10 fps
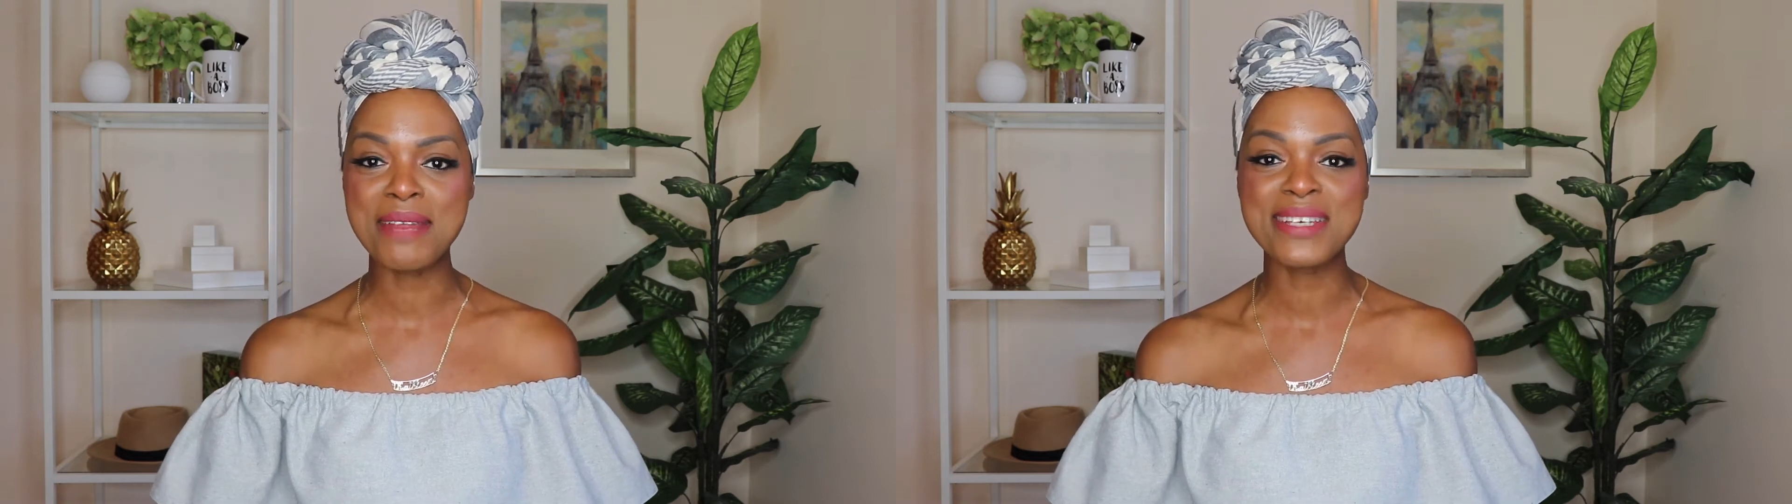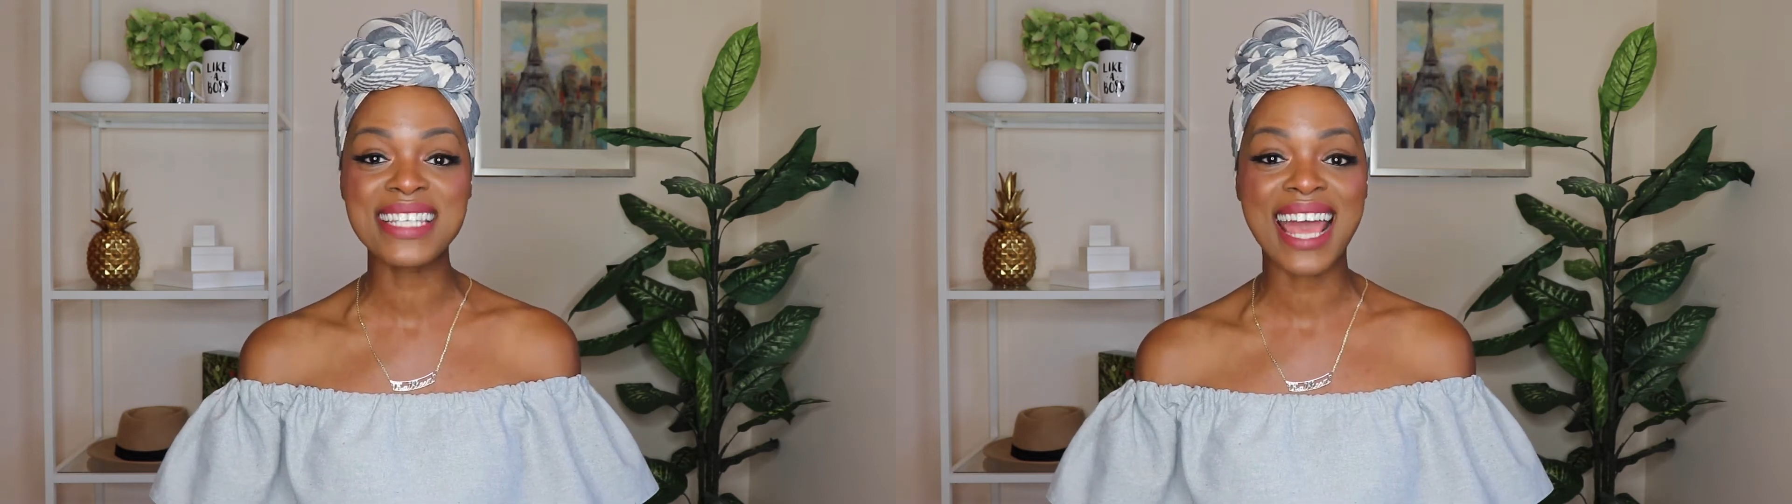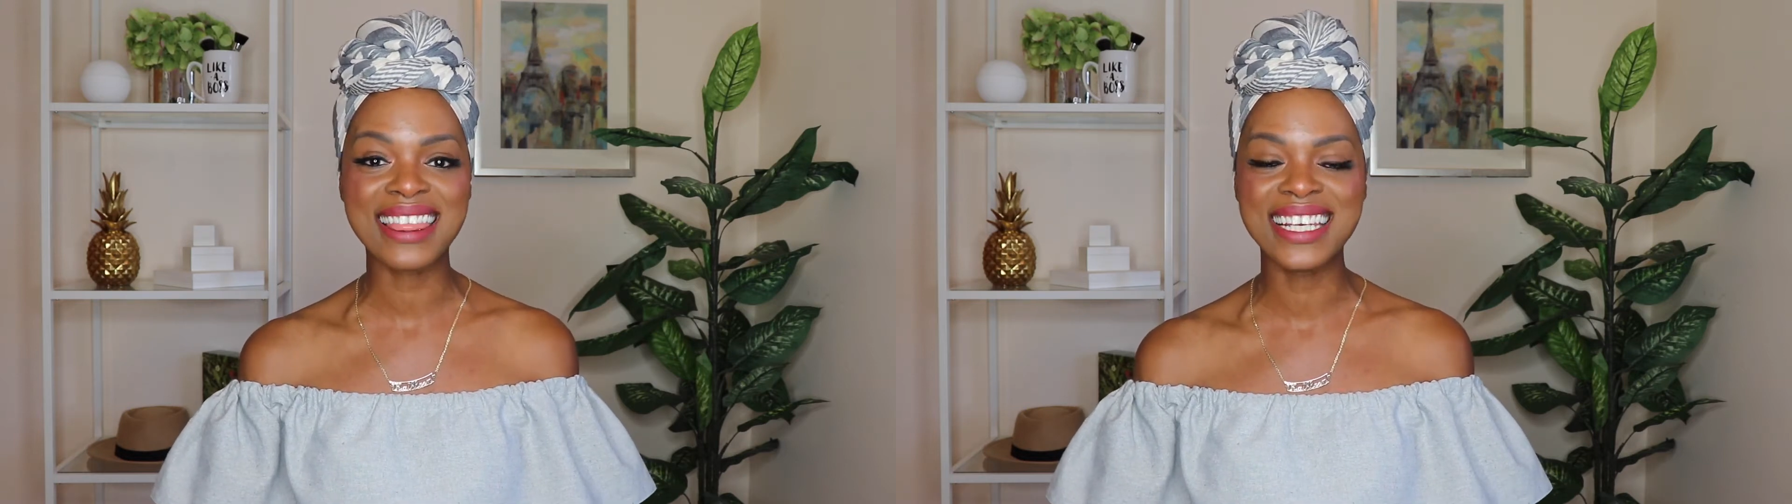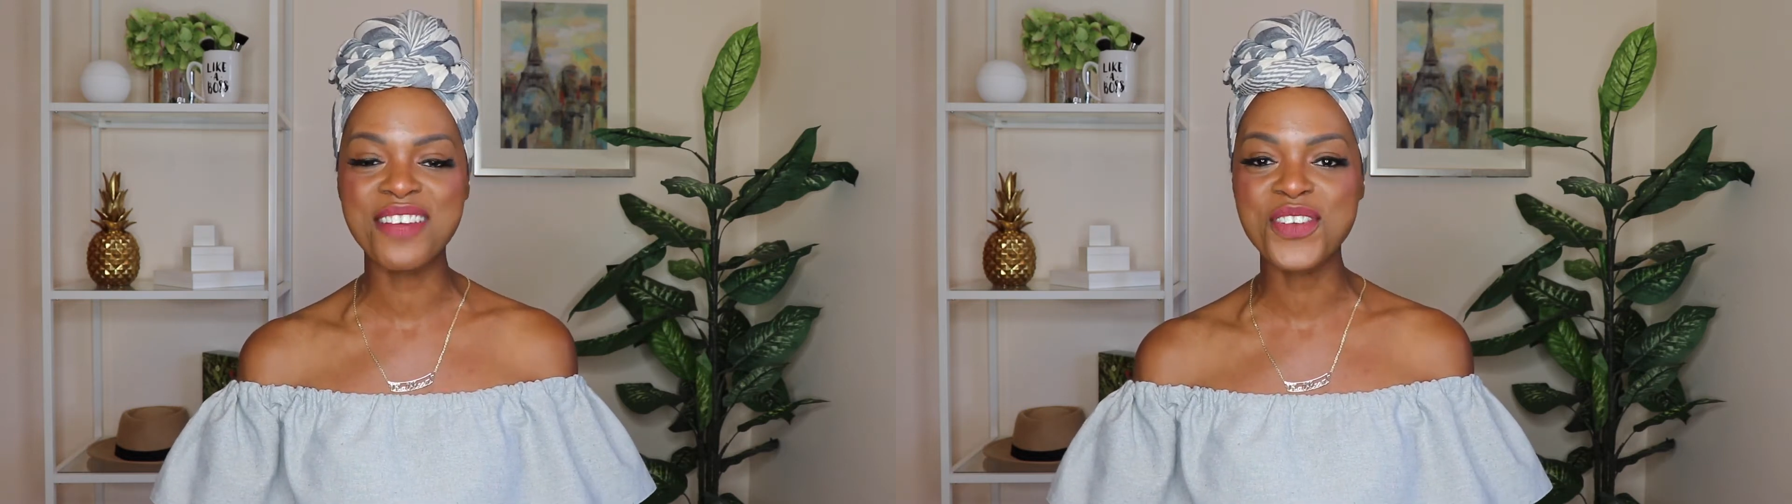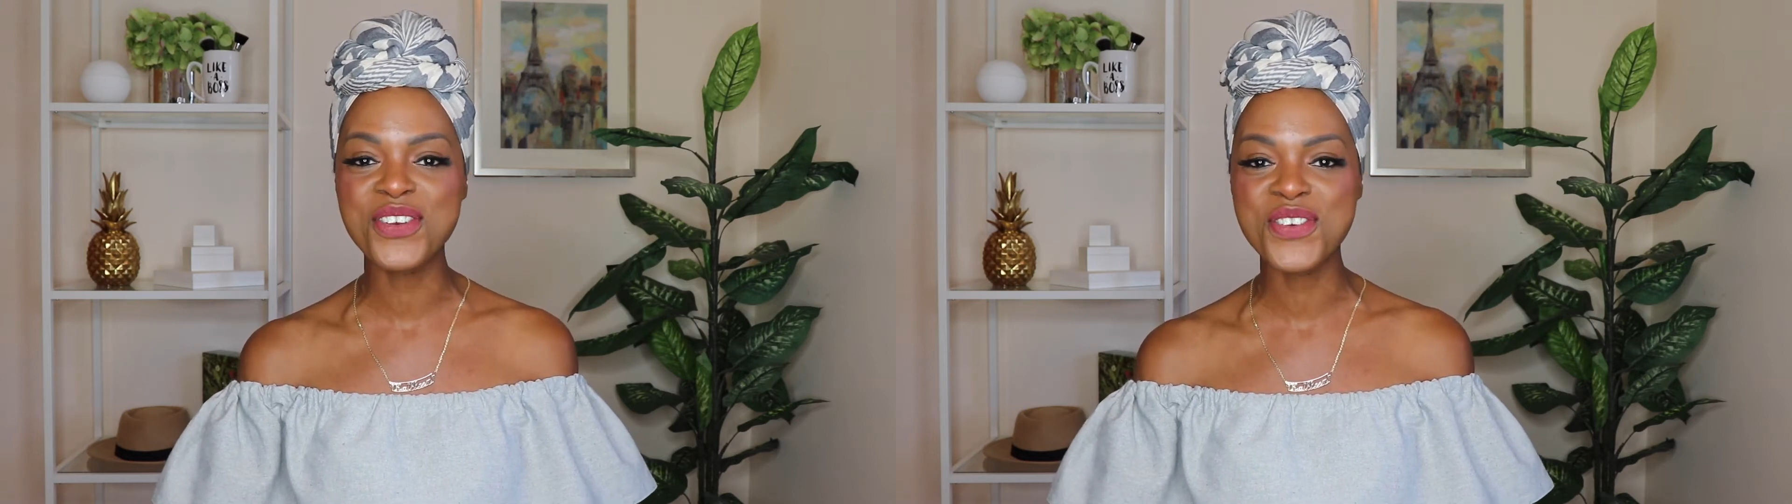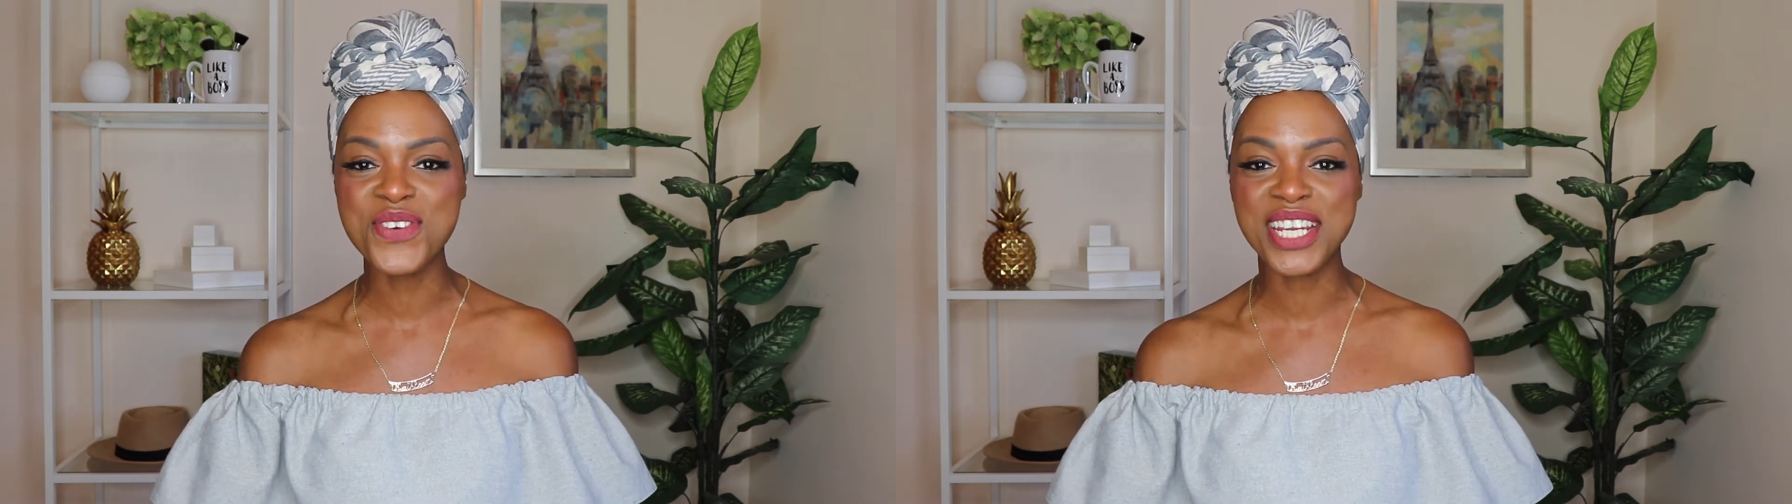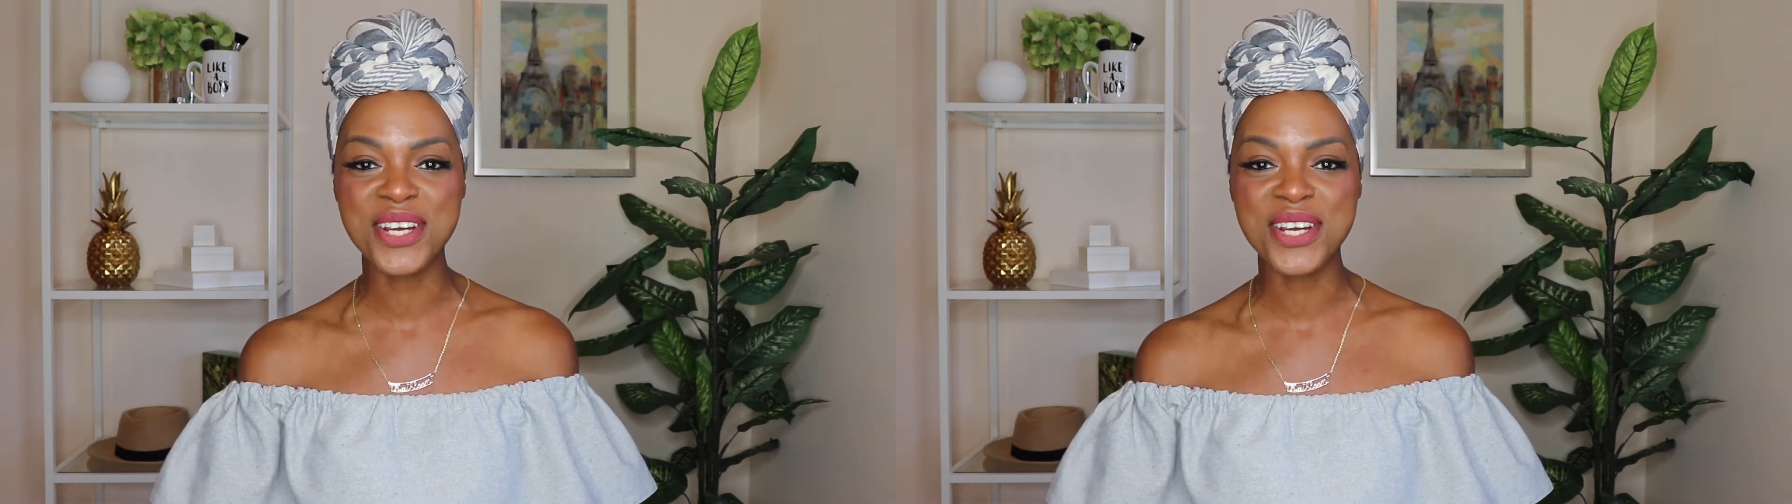My name is Kathleen, if you're new